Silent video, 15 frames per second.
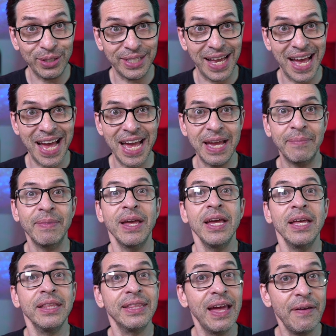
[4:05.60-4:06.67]
time
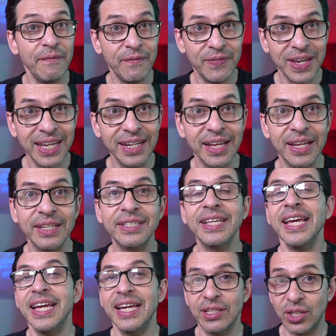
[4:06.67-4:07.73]
that Venus
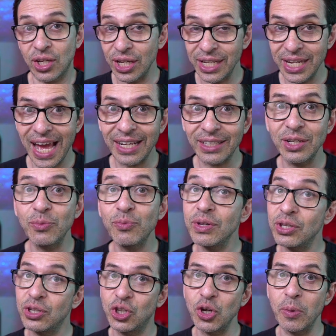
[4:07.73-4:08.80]
has connected
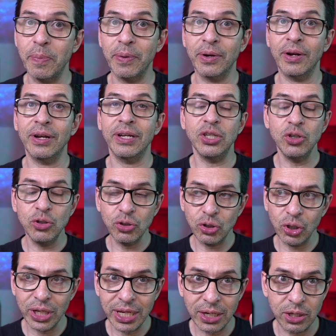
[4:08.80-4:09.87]
with Jupiter.
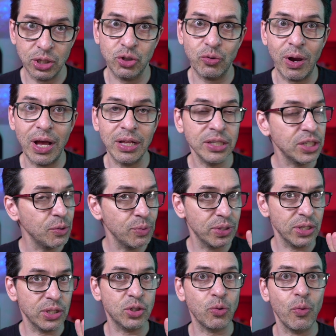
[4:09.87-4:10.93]
Usually in astrology with
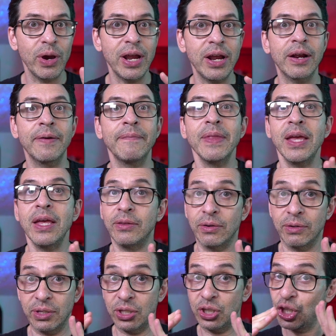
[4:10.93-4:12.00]
a square,
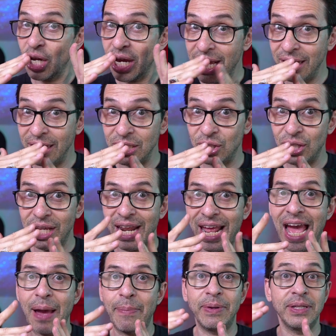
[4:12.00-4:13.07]
there's a challenge that
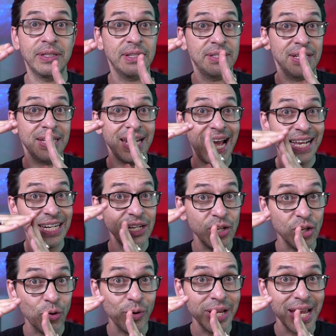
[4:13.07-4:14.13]
happens. It's a 90
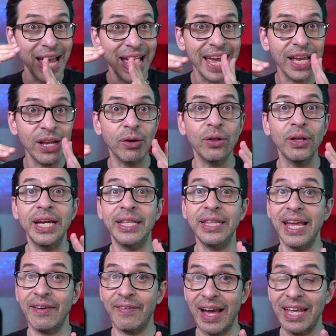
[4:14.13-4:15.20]
degree angle and
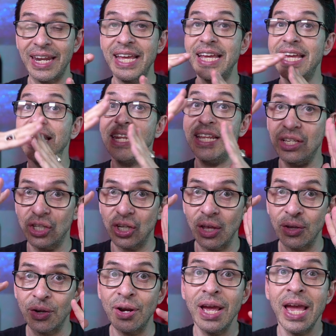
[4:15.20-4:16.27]
they kind of hit each
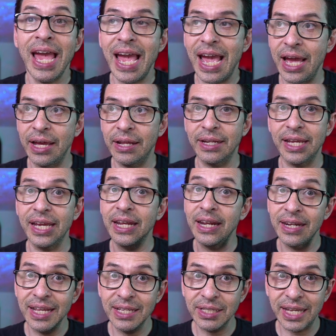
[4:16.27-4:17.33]
other. And, and
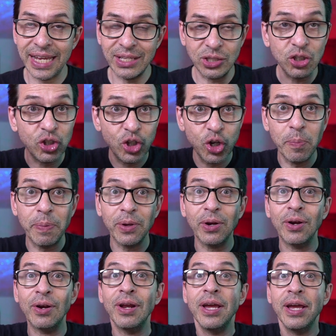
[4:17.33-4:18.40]
in this case,
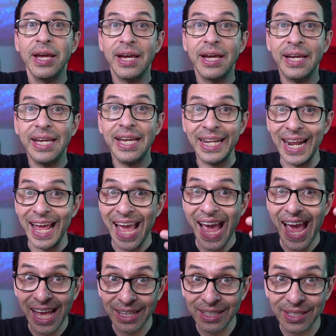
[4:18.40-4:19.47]
Jupiter
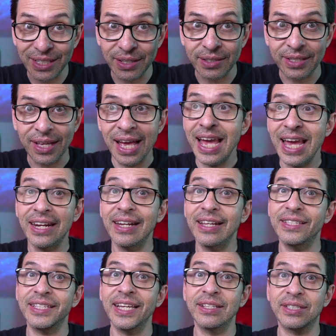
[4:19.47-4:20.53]
enhances and in a
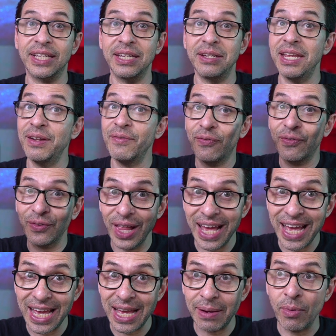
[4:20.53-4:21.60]
sense can
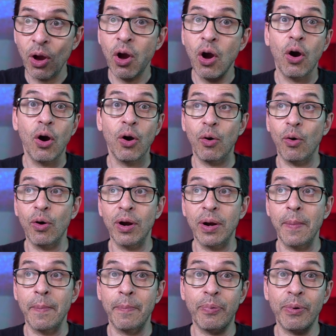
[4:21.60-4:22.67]
inflame or, or
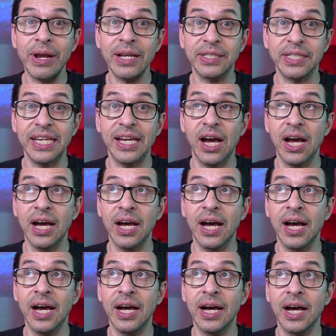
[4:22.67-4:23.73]
brings uh,
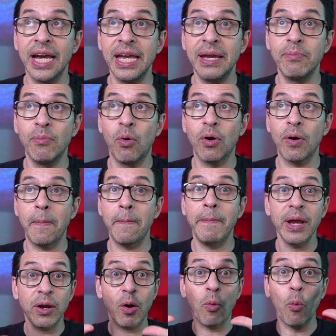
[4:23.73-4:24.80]
uh, a more
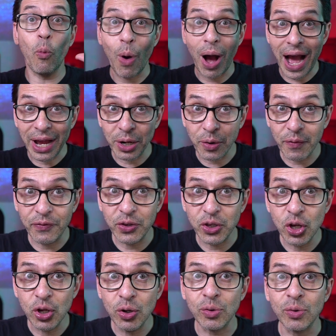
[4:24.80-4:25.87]
bigger, wider
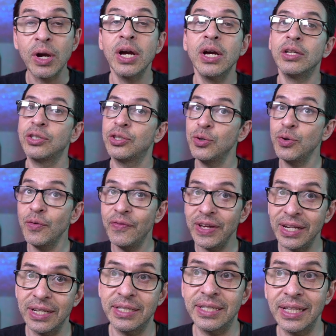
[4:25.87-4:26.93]
view to
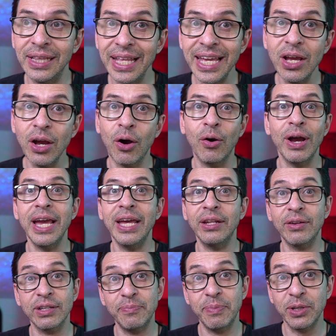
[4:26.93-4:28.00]
Venus and Leo. And
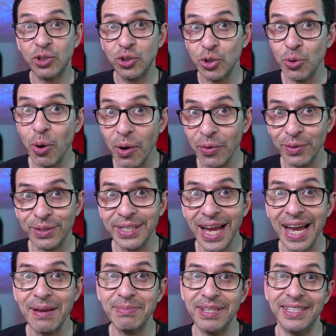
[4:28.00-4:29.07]
there's been two other
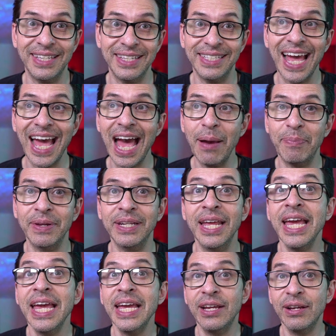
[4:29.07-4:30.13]
times that this happened.
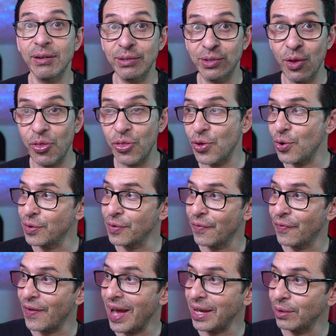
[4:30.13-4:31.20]
Here's the third and
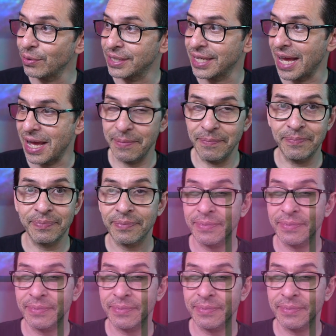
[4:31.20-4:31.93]
final time.